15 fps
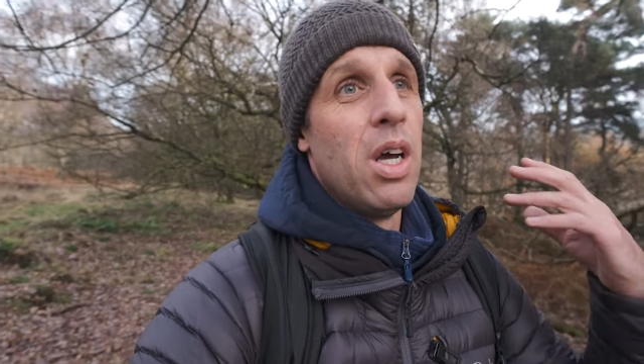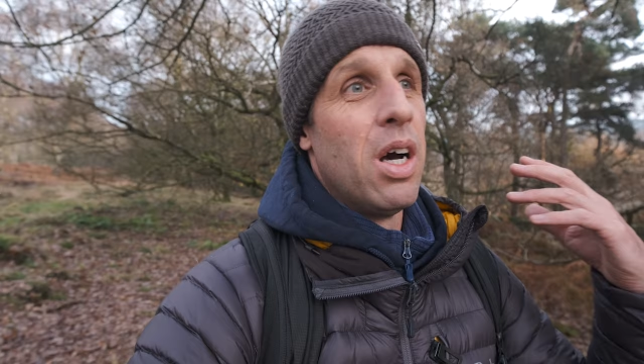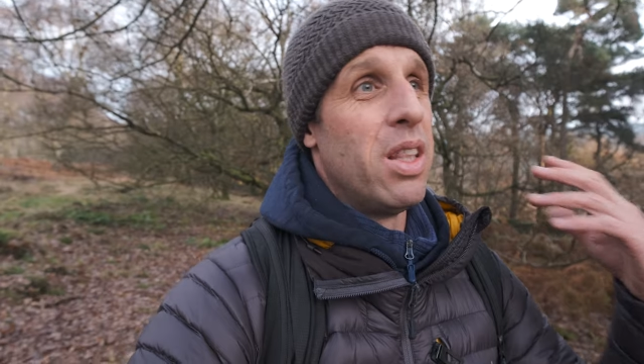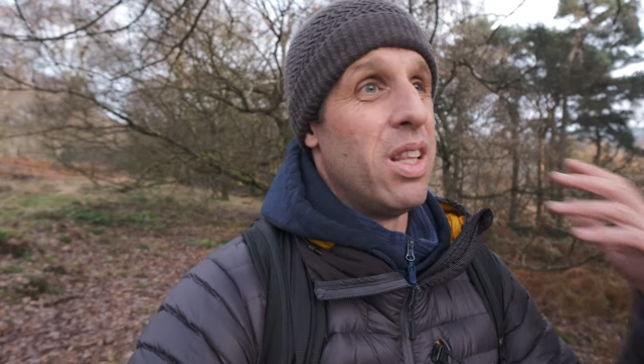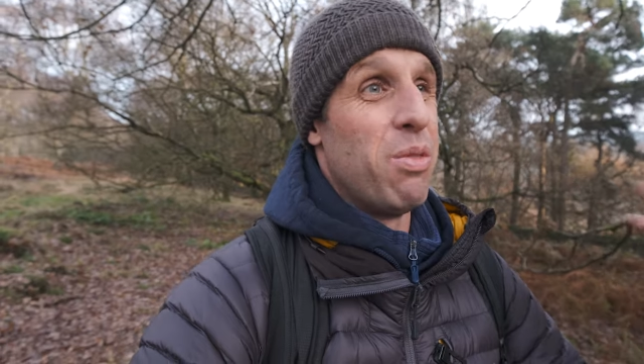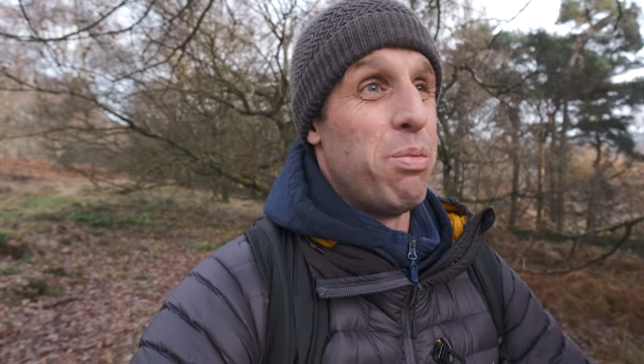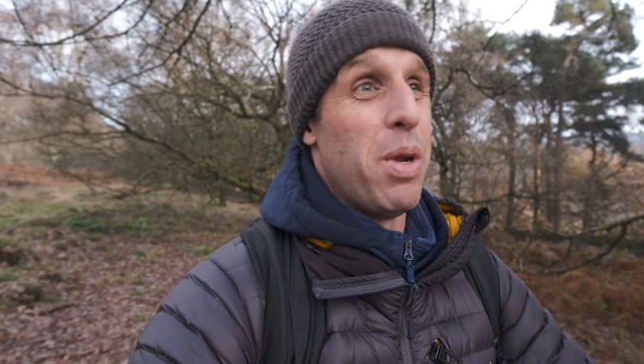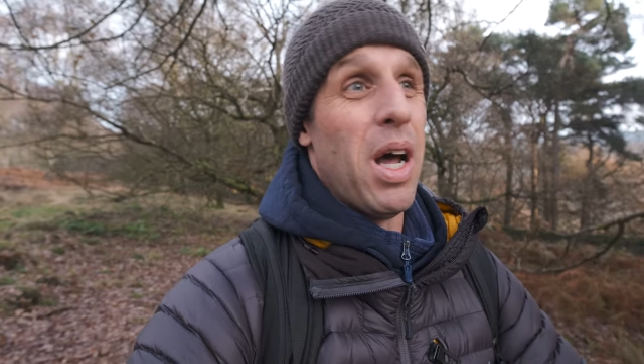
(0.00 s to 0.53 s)

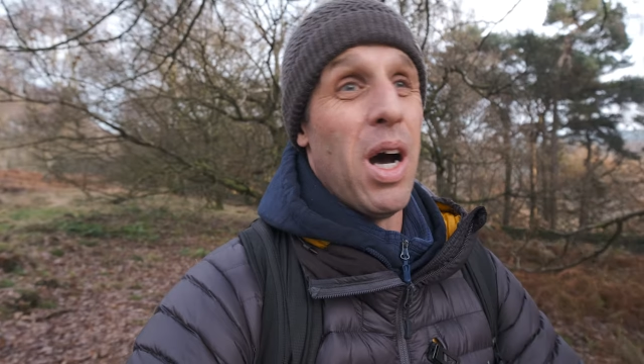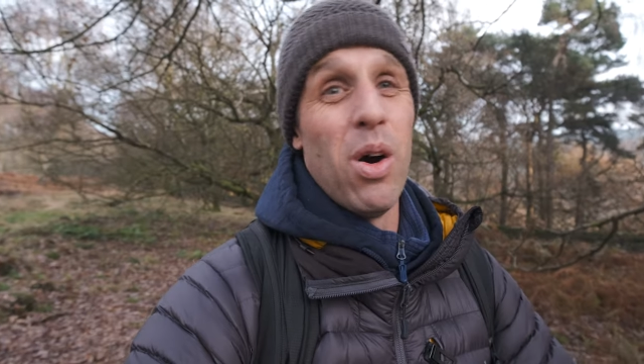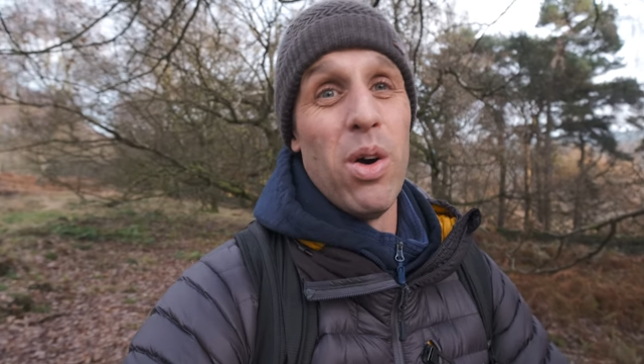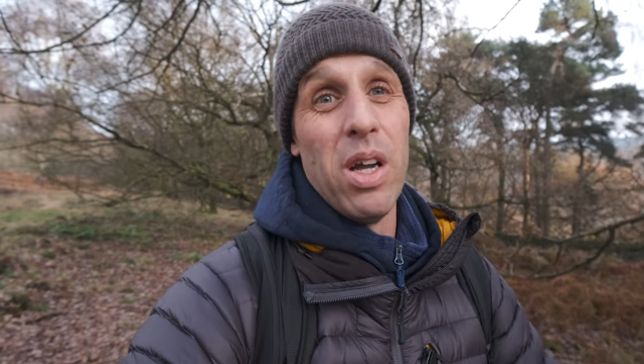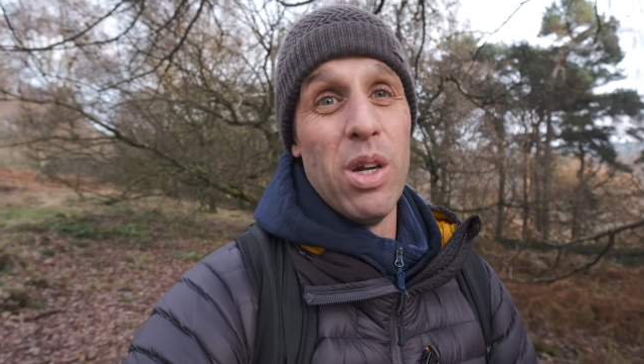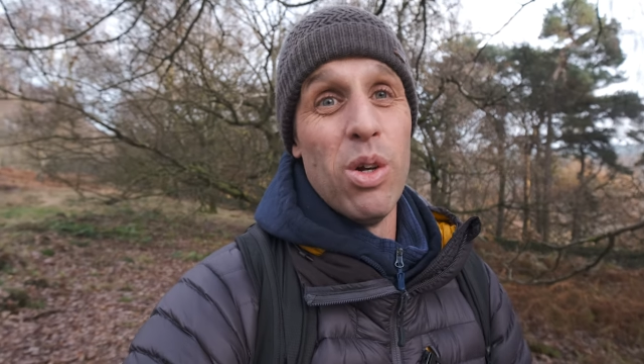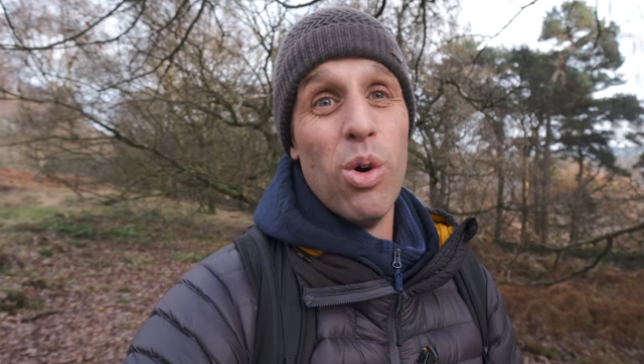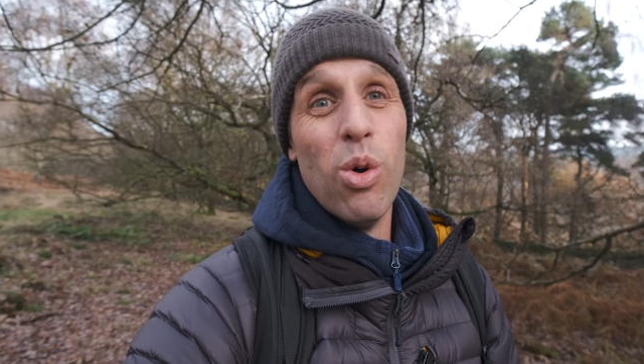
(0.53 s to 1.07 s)
and they've been out
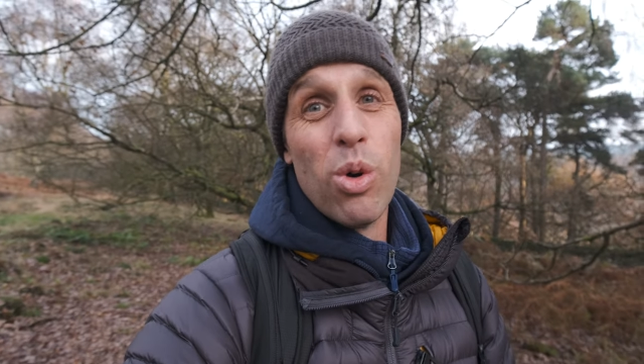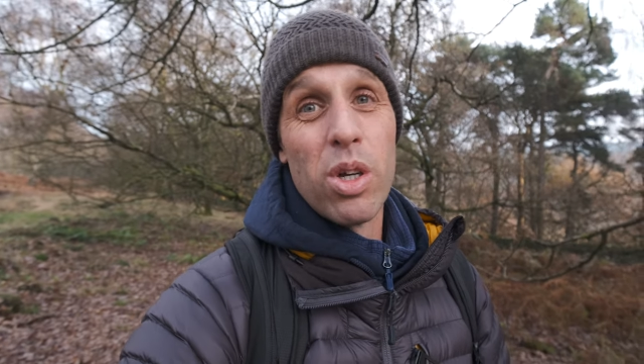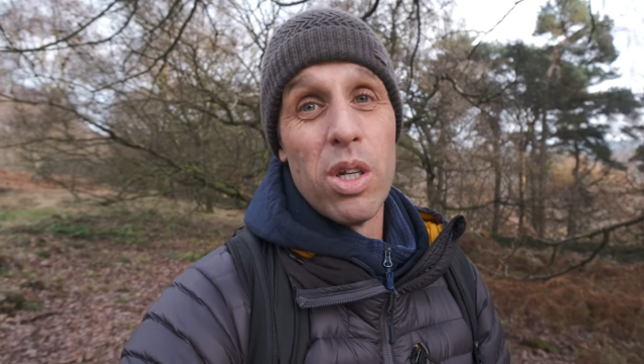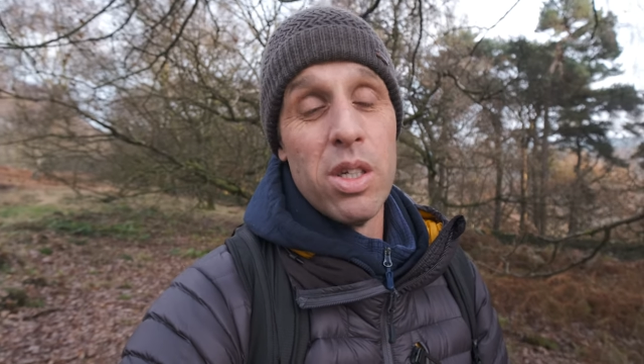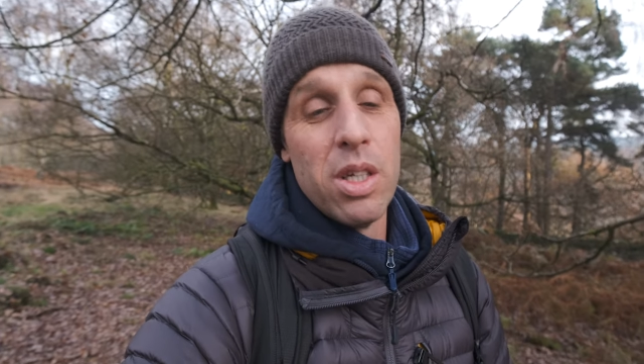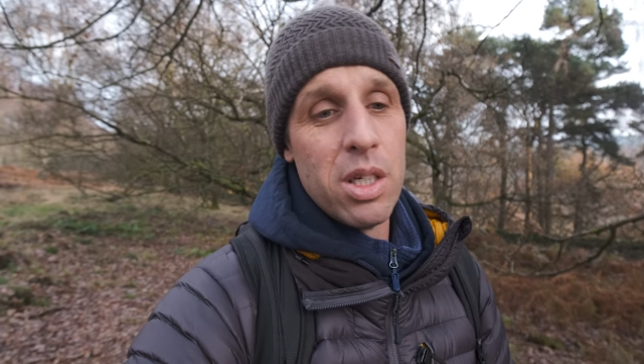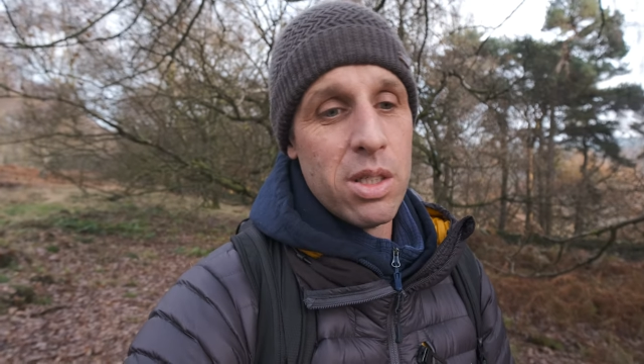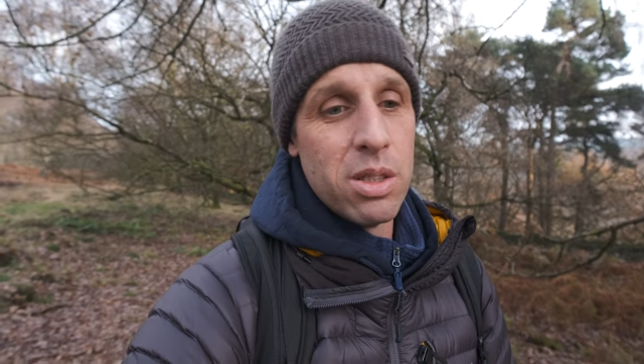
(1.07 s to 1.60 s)
in all
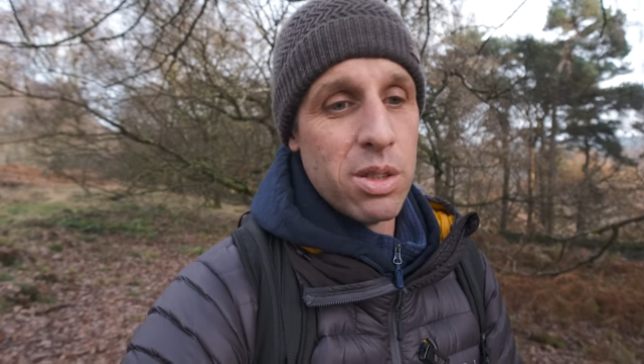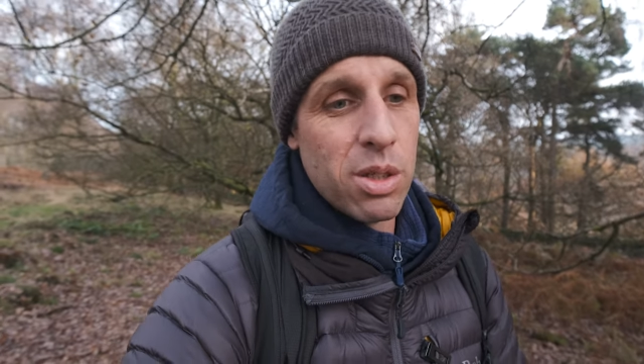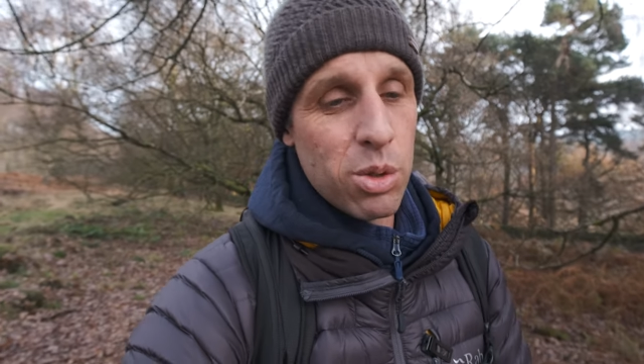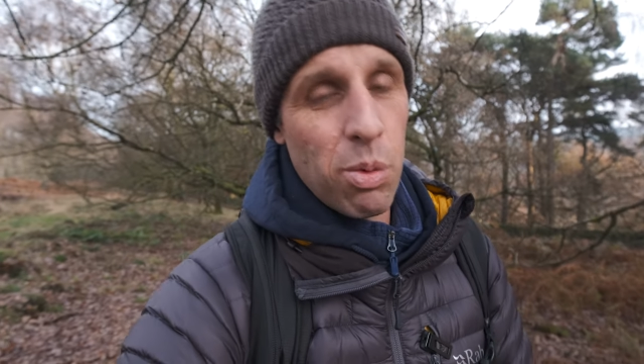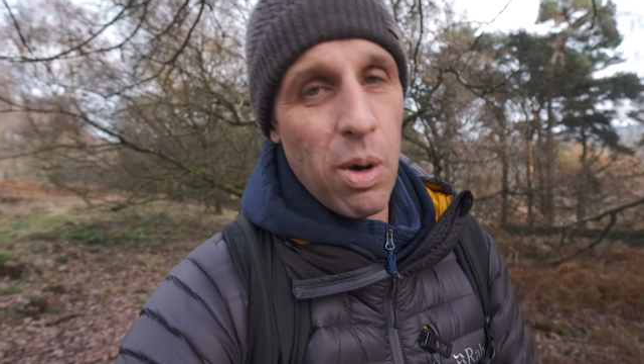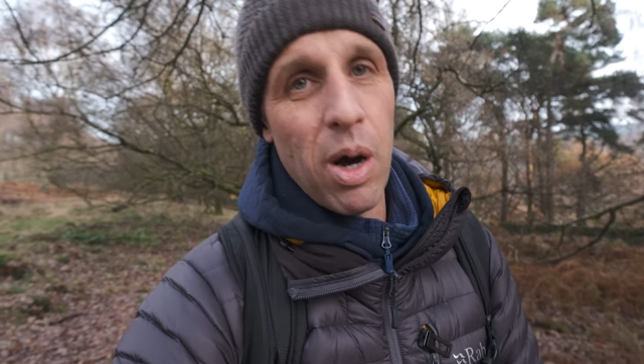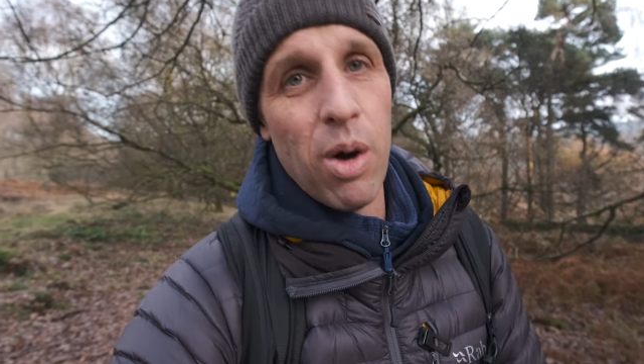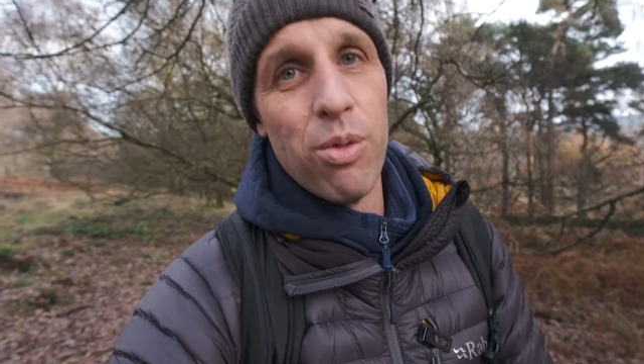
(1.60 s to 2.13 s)
conditions as
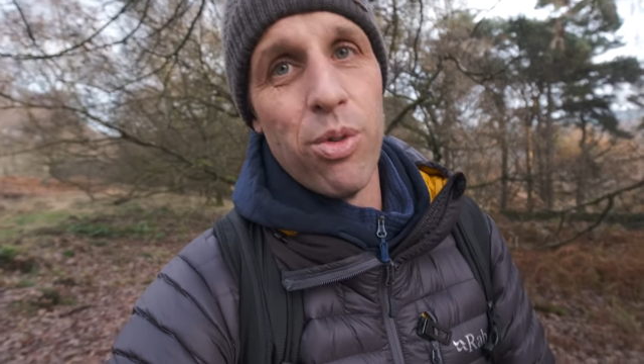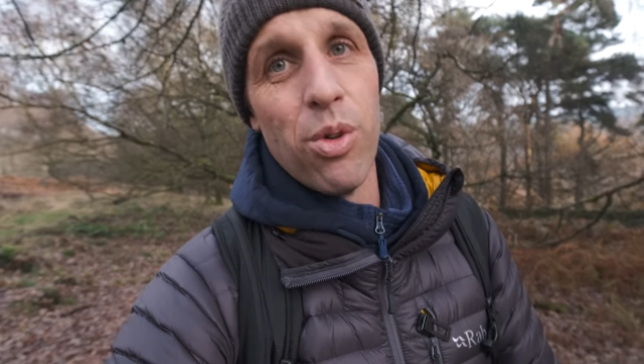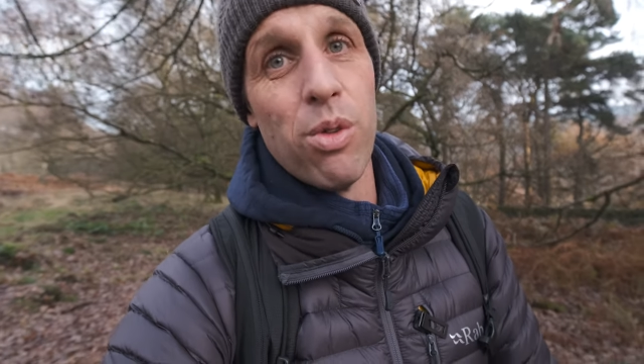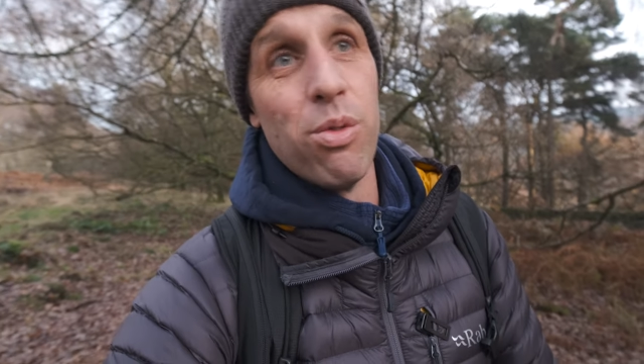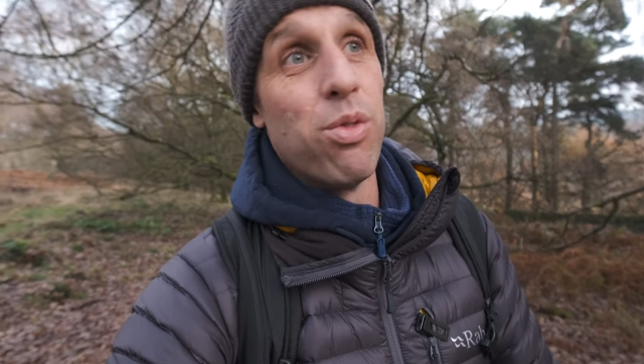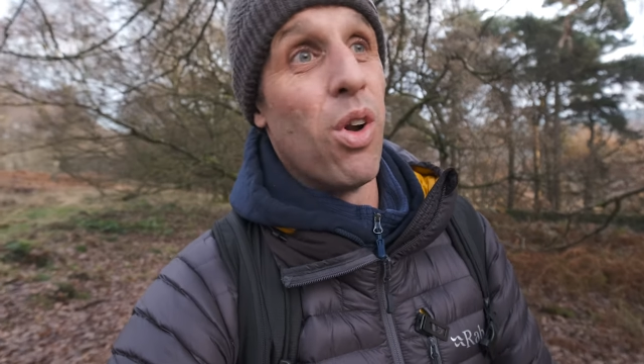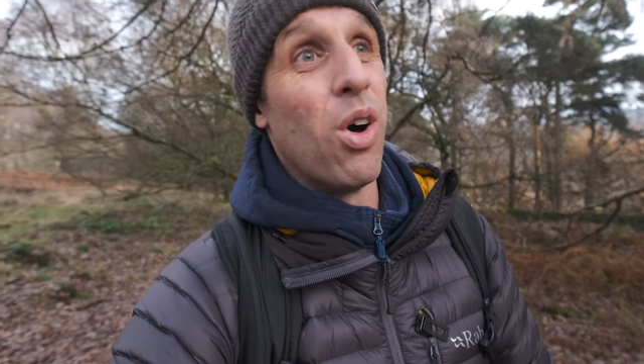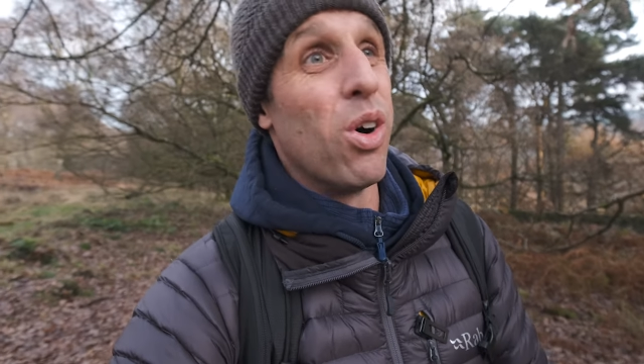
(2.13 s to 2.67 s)
well for the
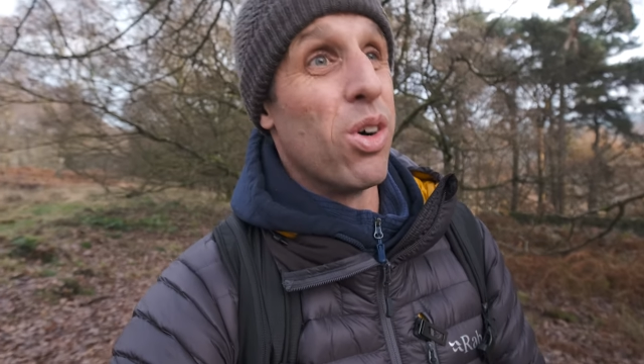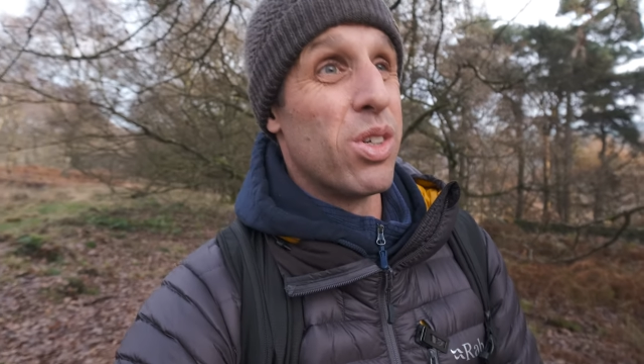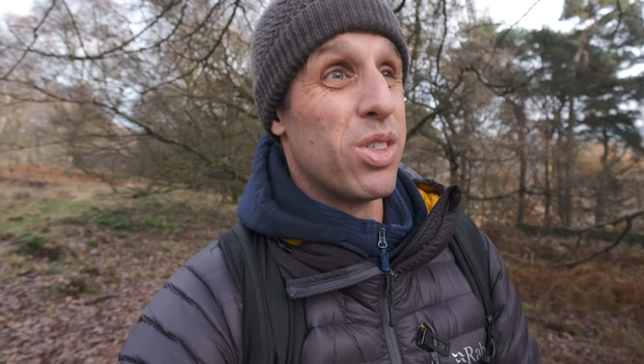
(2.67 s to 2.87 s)
vlog,